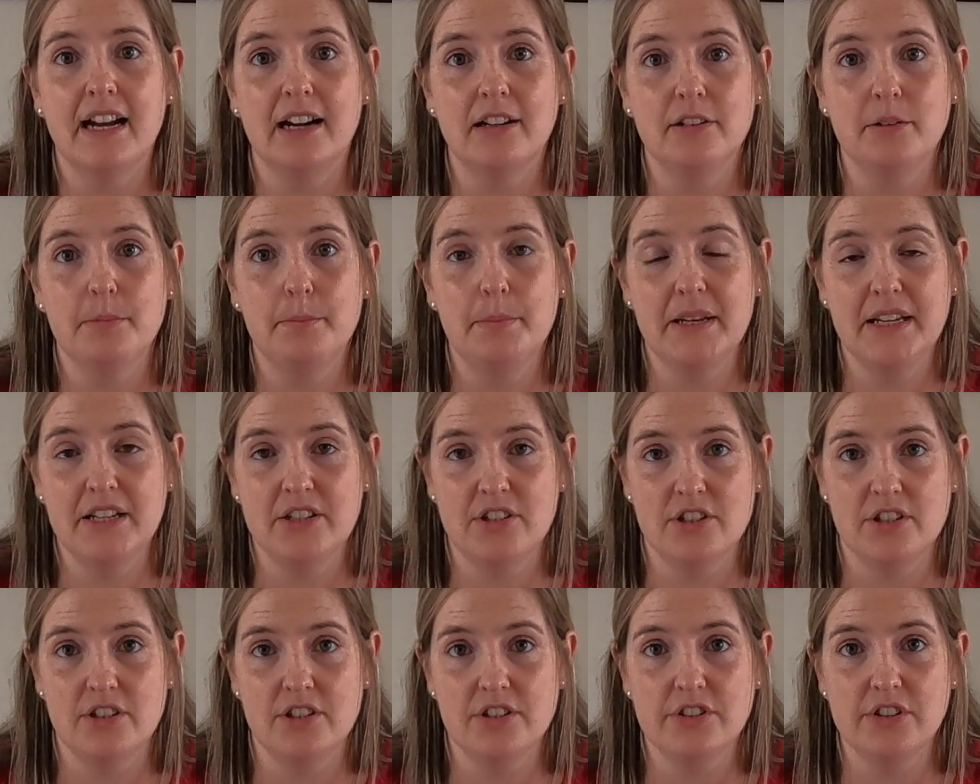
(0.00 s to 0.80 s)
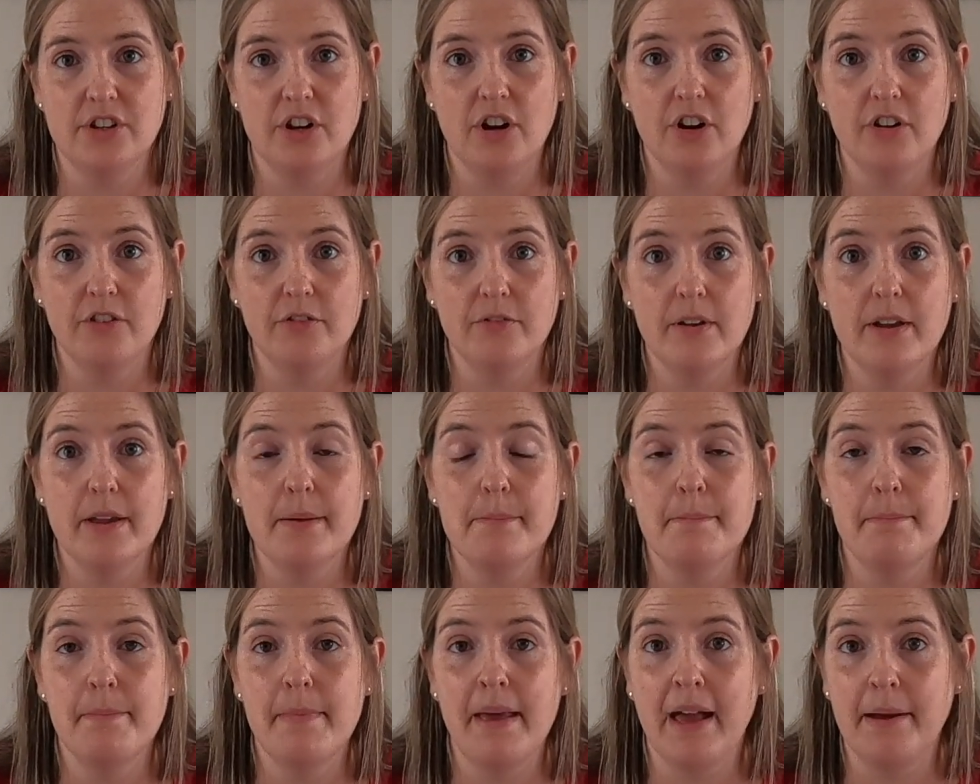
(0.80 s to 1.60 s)
out pictures of
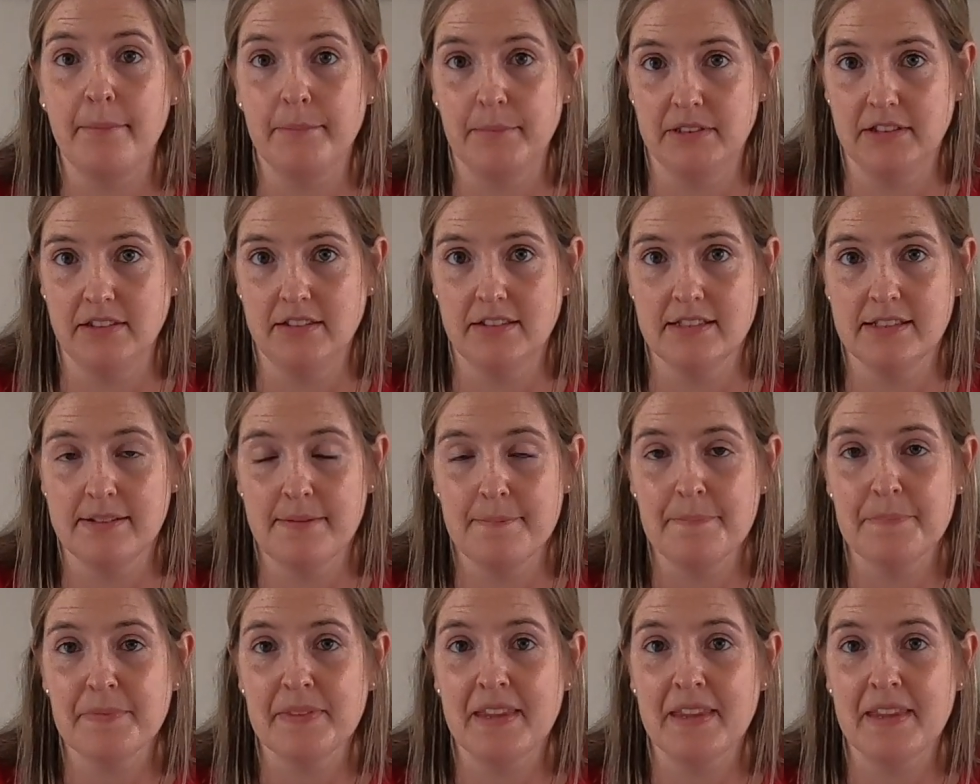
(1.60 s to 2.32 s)
mammals